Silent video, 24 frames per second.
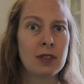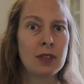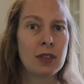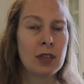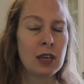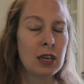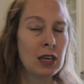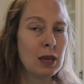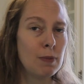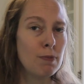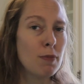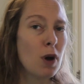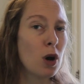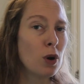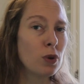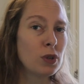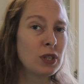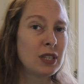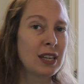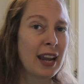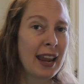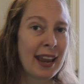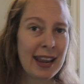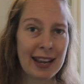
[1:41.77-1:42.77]
the
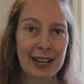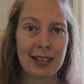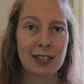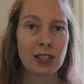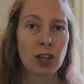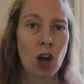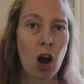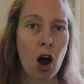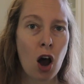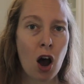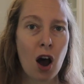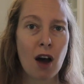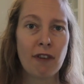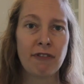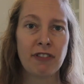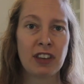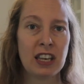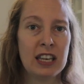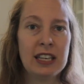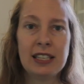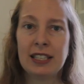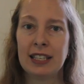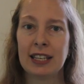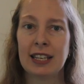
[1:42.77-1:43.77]
most hands-off,
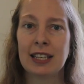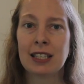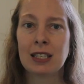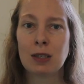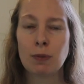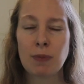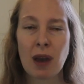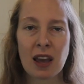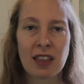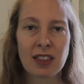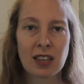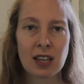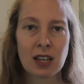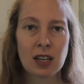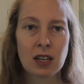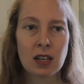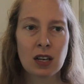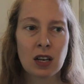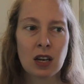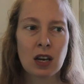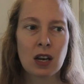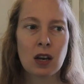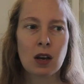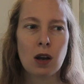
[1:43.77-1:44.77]
easiest method.
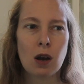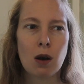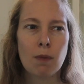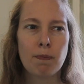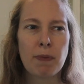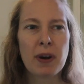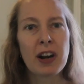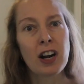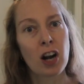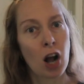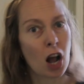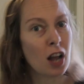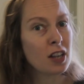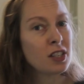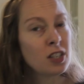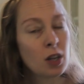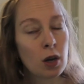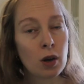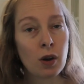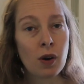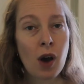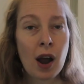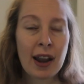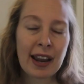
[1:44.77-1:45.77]
But it
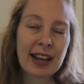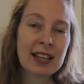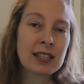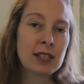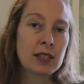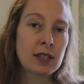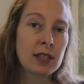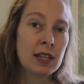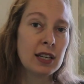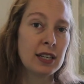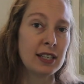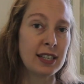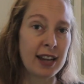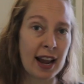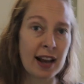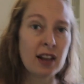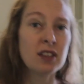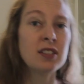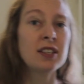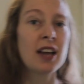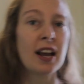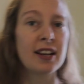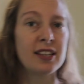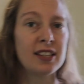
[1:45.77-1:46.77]
also, I guess the
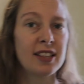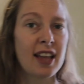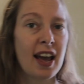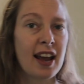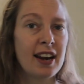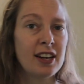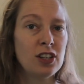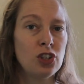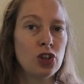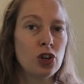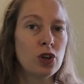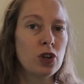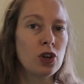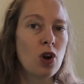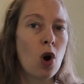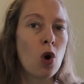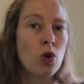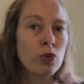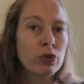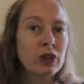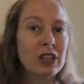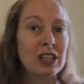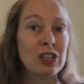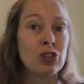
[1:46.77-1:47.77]
downside to that is you can
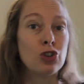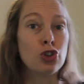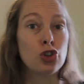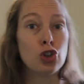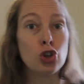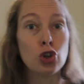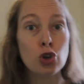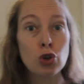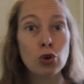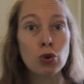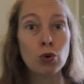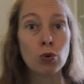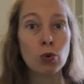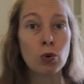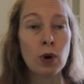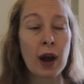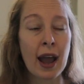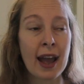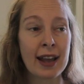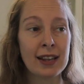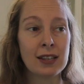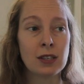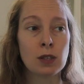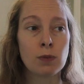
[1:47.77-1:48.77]
only
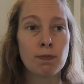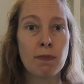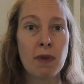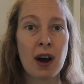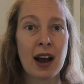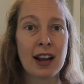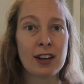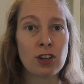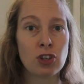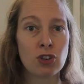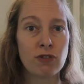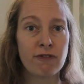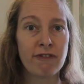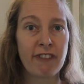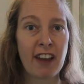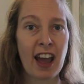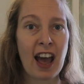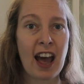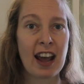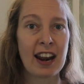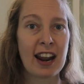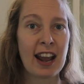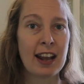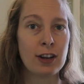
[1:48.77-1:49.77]
do as much
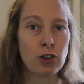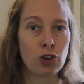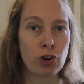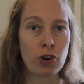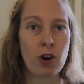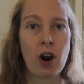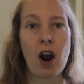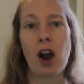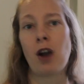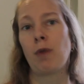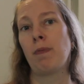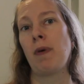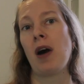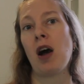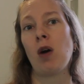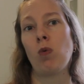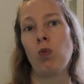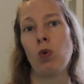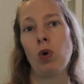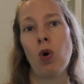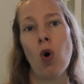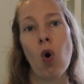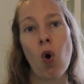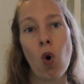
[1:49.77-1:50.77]
fat as your crock
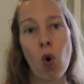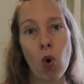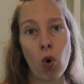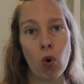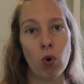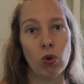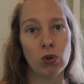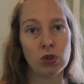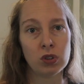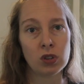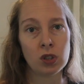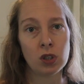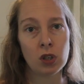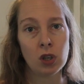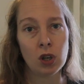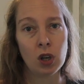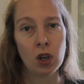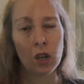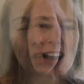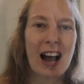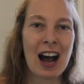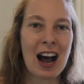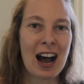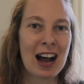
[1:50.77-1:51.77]
pot will hold.
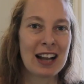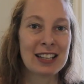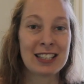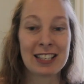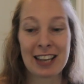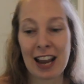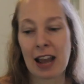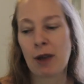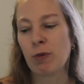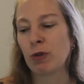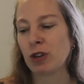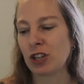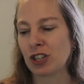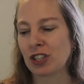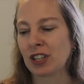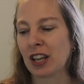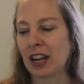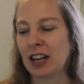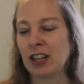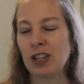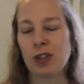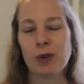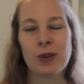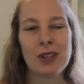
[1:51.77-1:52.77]
Uh, today we're just
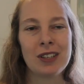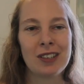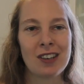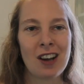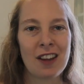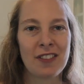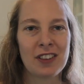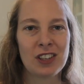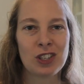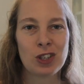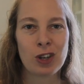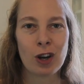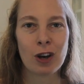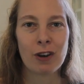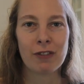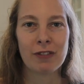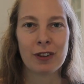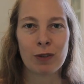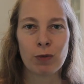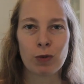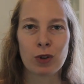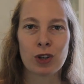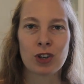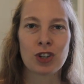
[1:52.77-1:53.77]
going to do it on the
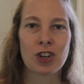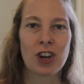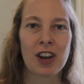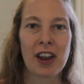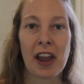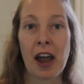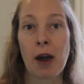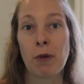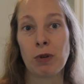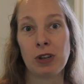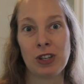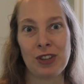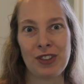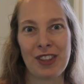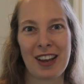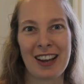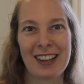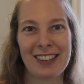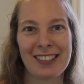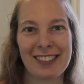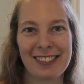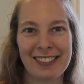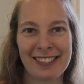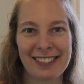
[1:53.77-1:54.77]
stove and we'll show you how we do
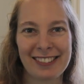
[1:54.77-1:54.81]
that.